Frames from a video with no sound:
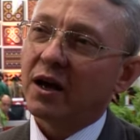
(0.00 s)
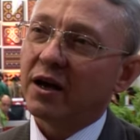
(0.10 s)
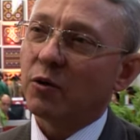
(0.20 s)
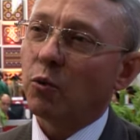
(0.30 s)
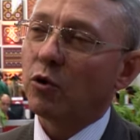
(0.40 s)

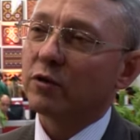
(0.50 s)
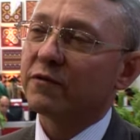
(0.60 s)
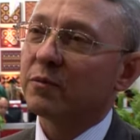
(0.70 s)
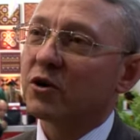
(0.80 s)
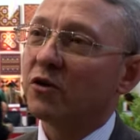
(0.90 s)
an award
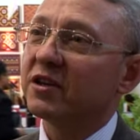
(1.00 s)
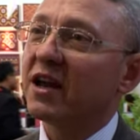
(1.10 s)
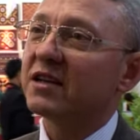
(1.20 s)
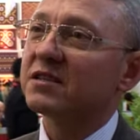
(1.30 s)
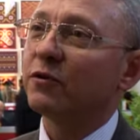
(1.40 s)
from Condé
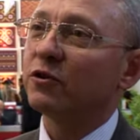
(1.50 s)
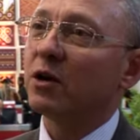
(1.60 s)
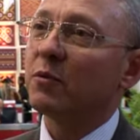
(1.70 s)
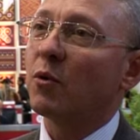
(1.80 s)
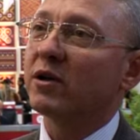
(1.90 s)
Nast for the
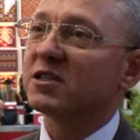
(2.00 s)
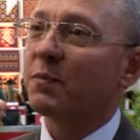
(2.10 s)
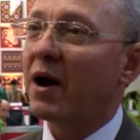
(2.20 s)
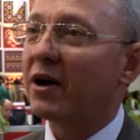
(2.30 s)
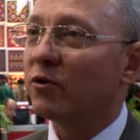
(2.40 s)
number one
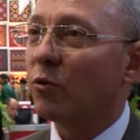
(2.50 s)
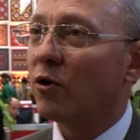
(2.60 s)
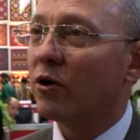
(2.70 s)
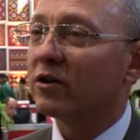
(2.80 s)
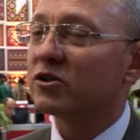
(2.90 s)
spa in the
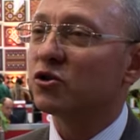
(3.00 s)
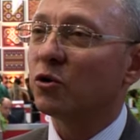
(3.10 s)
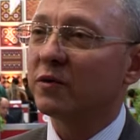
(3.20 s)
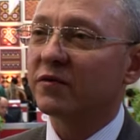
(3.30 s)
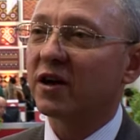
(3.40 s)
world.
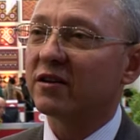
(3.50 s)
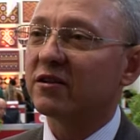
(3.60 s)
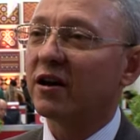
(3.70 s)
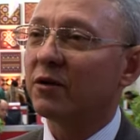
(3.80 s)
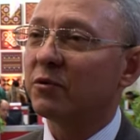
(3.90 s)
So we've
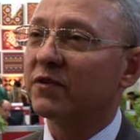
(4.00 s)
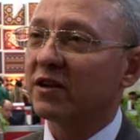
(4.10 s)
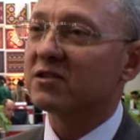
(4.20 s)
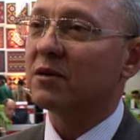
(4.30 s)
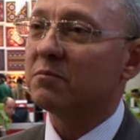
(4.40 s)

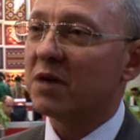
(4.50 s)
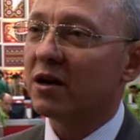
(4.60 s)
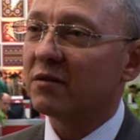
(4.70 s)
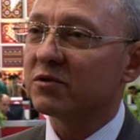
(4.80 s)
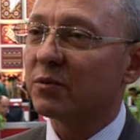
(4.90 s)
got
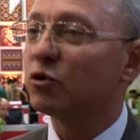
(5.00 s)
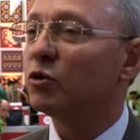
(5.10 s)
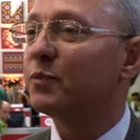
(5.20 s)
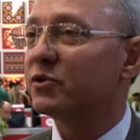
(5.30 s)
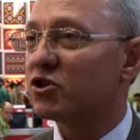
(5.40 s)
some
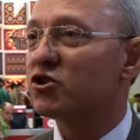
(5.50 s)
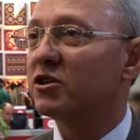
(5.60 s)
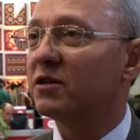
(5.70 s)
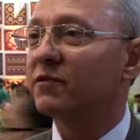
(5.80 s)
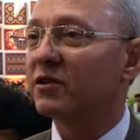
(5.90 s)
good
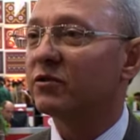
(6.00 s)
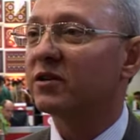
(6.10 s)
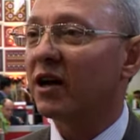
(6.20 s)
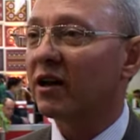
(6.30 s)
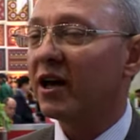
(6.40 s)
positioning for the
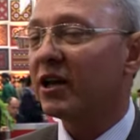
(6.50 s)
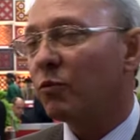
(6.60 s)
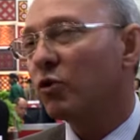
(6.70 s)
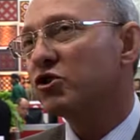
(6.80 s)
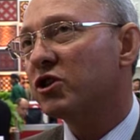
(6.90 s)
hotel. And
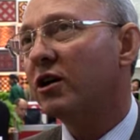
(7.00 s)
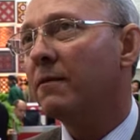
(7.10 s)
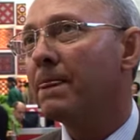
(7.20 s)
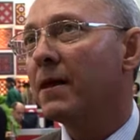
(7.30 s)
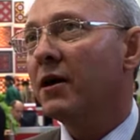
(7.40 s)
it was
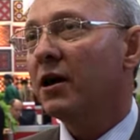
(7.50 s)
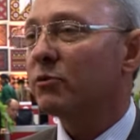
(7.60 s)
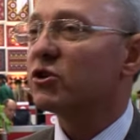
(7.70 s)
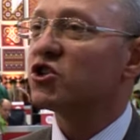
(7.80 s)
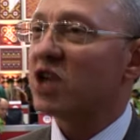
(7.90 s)

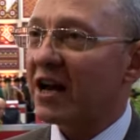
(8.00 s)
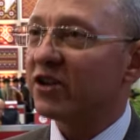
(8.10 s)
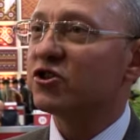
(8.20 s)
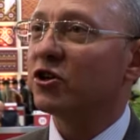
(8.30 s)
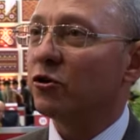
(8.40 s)
a
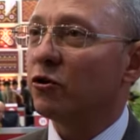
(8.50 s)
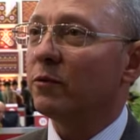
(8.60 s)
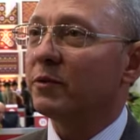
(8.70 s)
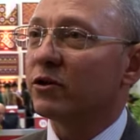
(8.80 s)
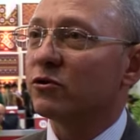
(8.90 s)
challenging
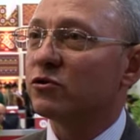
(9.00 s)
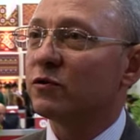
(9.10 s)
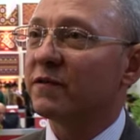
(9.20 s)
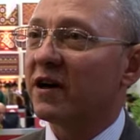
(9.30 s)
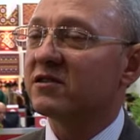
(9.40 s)
year because
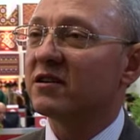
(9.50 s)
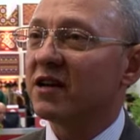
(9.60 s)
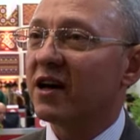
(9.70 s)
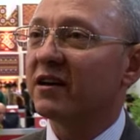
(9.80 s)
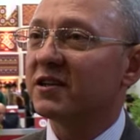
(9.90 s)

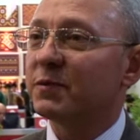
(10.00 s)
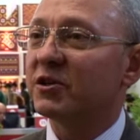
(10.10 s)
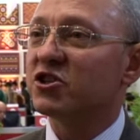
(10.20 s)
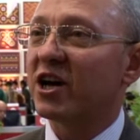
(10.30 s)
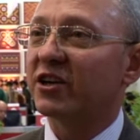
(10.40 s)
2009 has
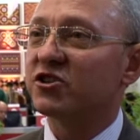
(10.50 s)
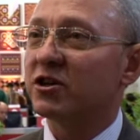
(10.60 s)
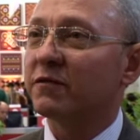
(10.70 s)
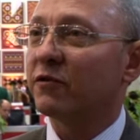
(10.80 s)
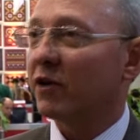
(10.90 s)
been
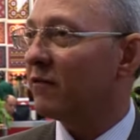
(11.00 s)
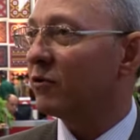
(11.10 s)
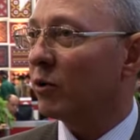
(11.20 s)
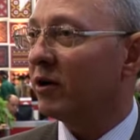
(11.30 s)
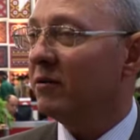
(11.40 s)
challenging for
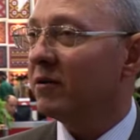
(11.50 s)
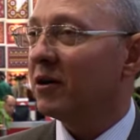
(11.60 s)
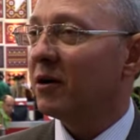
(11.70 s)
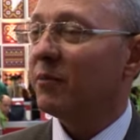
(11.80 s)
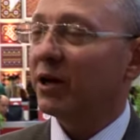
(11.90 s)
everyone,
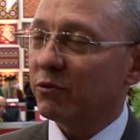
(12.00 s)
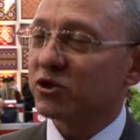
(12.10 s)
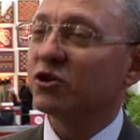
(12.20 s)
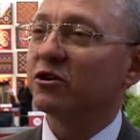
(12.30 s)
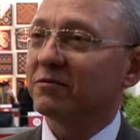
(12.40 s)
but it
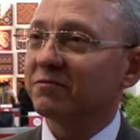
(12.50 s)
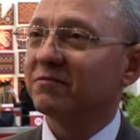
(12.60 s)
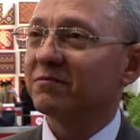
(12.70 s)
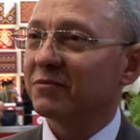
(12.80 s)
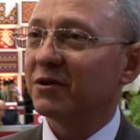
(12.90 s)
was good.
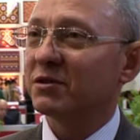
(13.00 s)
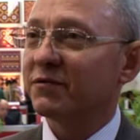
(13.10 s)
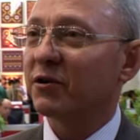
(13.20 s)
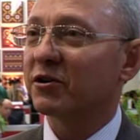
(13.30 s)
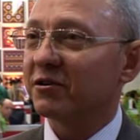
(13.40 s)
It
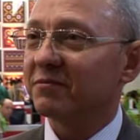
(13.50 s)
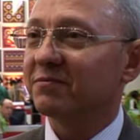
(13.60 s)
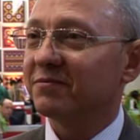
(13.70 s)
was very good.